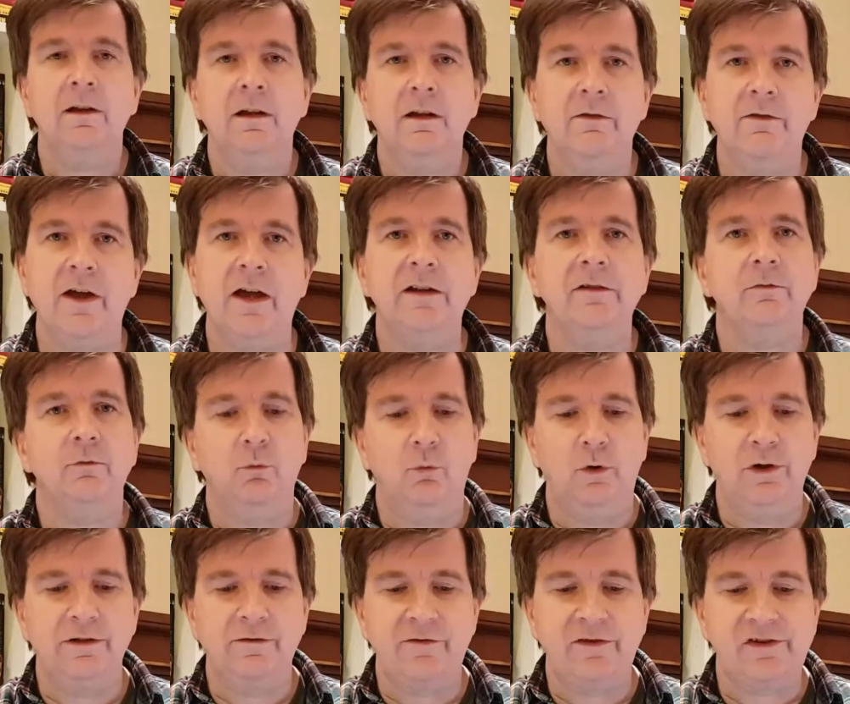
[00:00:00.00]
Then
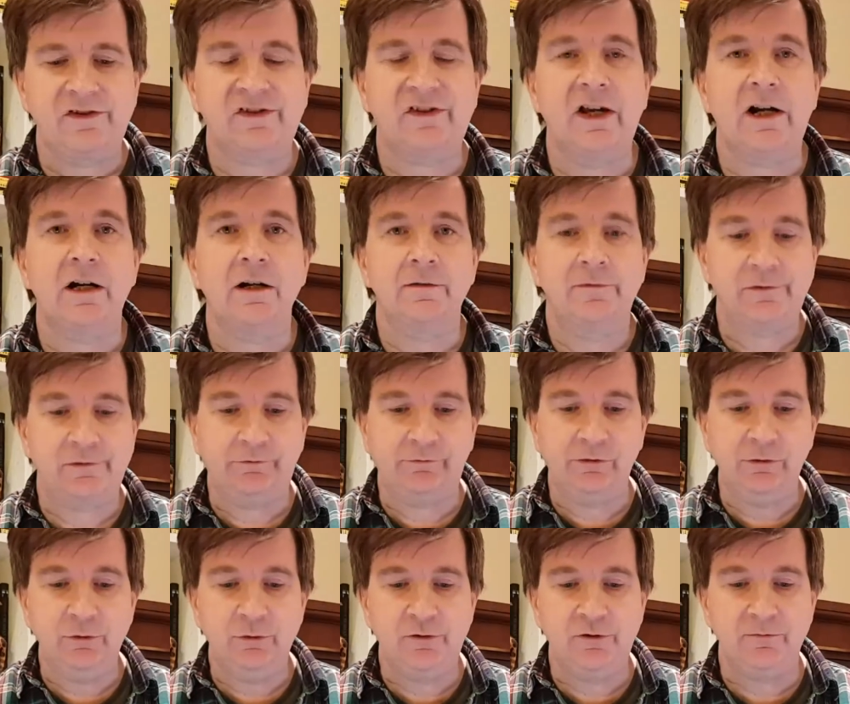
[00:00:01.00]
one of the seraphs
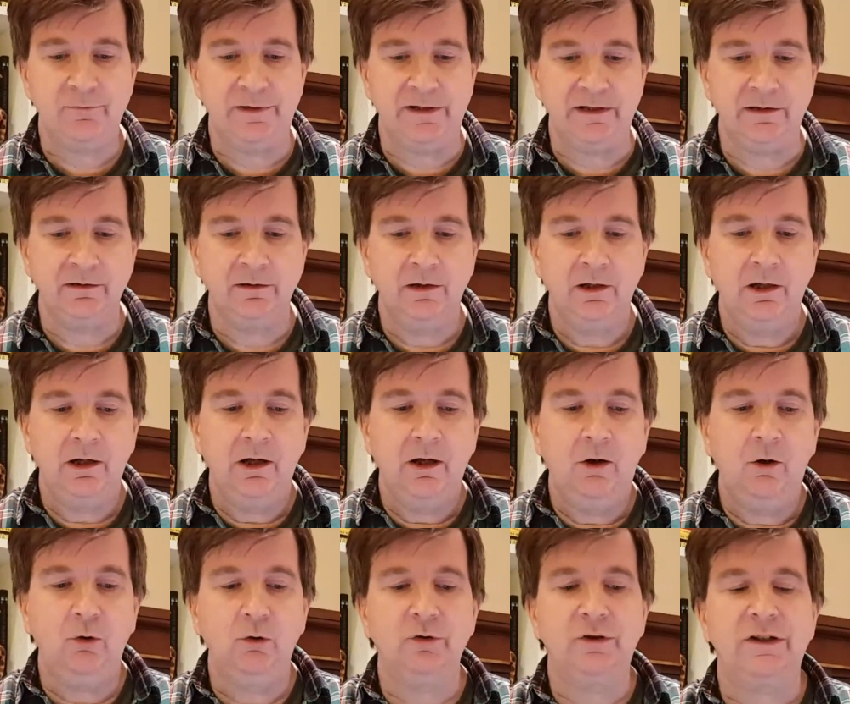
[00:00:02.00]
flew to me,
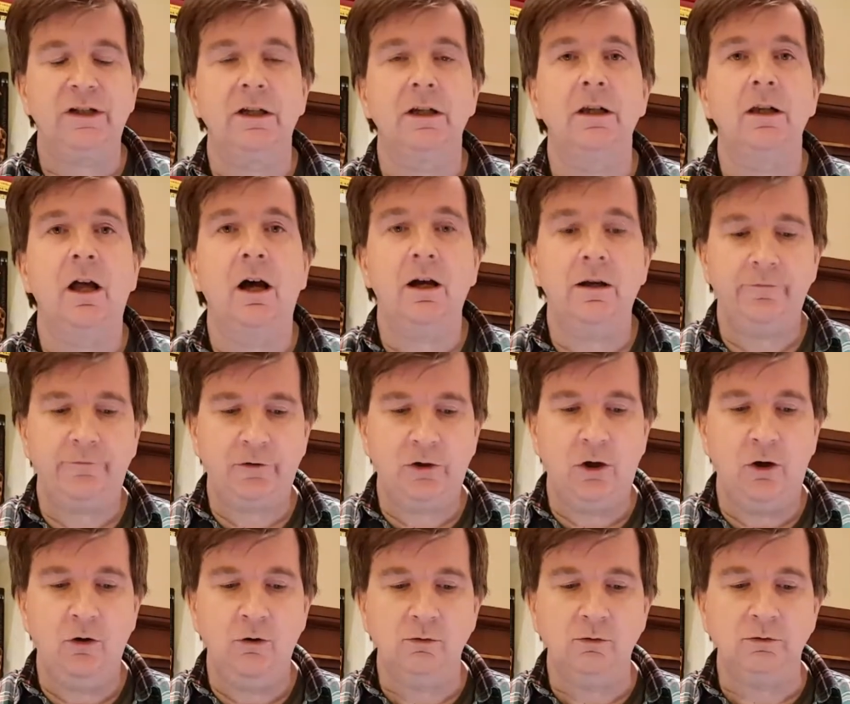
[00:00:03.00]
holding a live
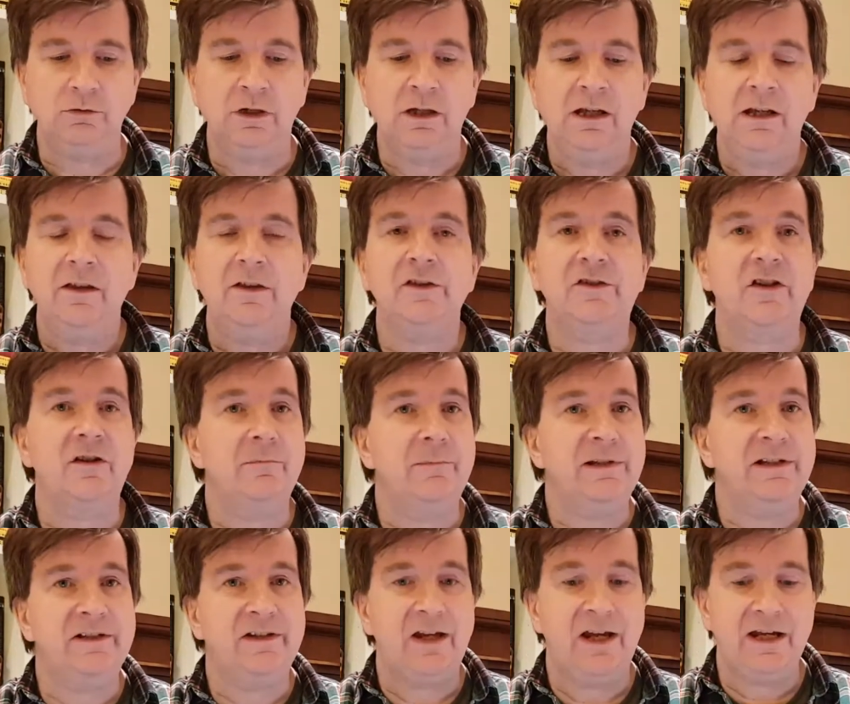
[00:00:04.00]
coal that had
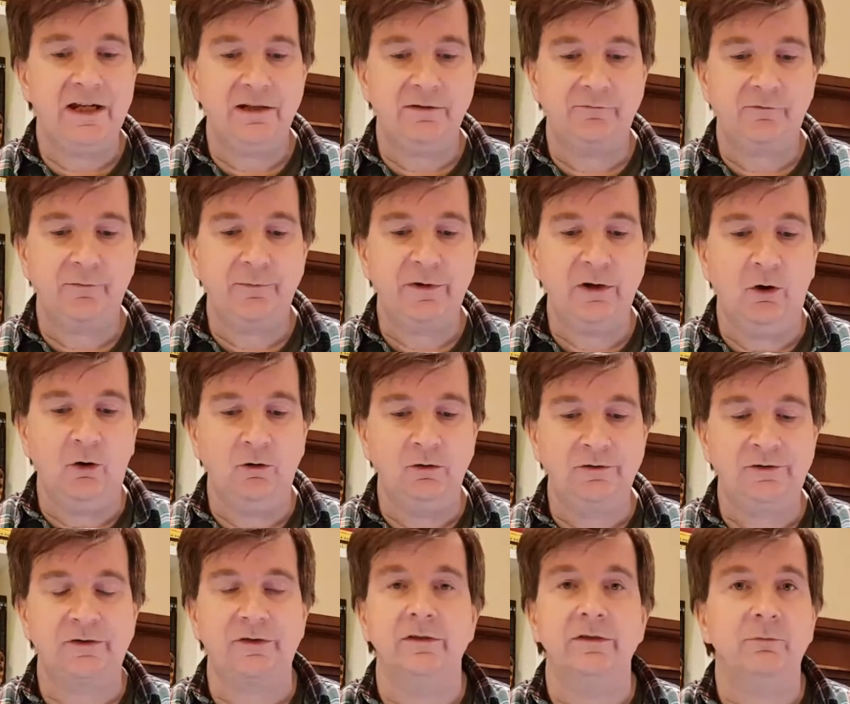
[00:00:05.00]
been taken from the
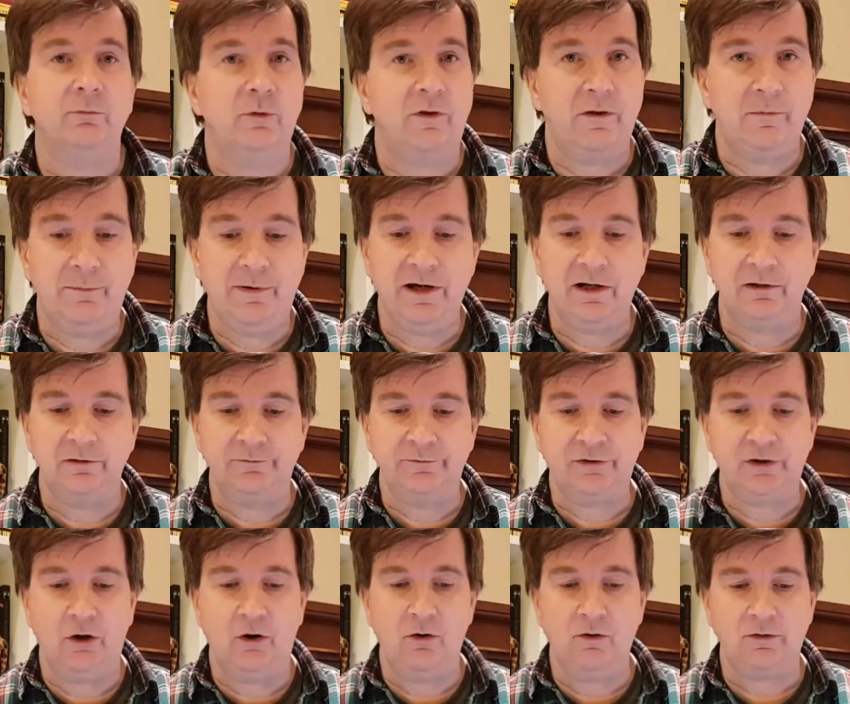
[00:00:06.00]
altar with a pair of
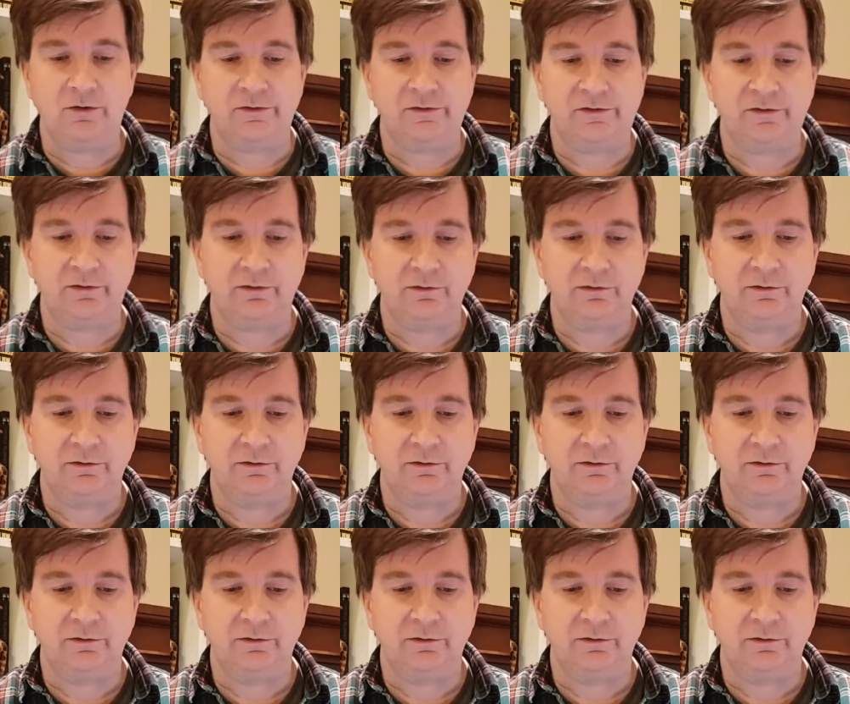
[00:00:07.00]
tongs.